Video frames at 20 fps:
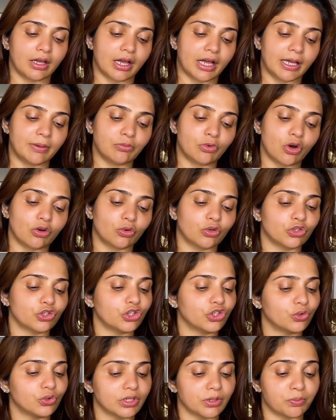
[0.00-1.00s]
I'm not going to
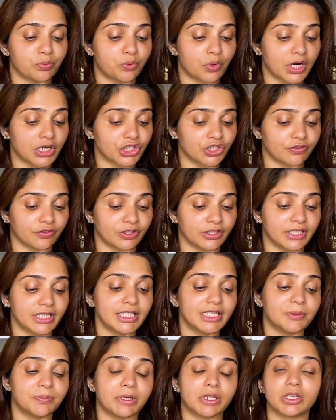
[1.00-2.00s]
use a brush for
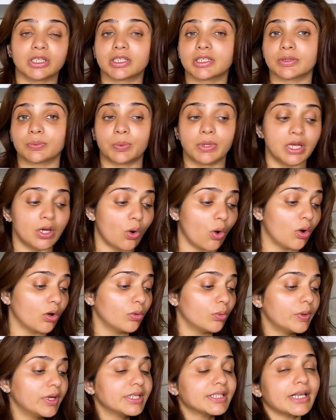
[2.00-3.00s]
this because we
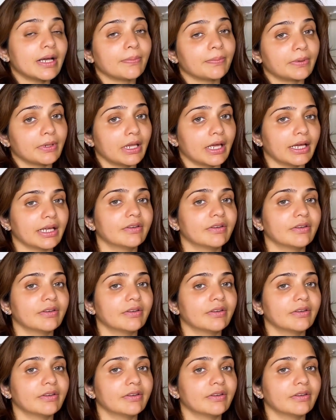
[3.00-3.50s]
always apply,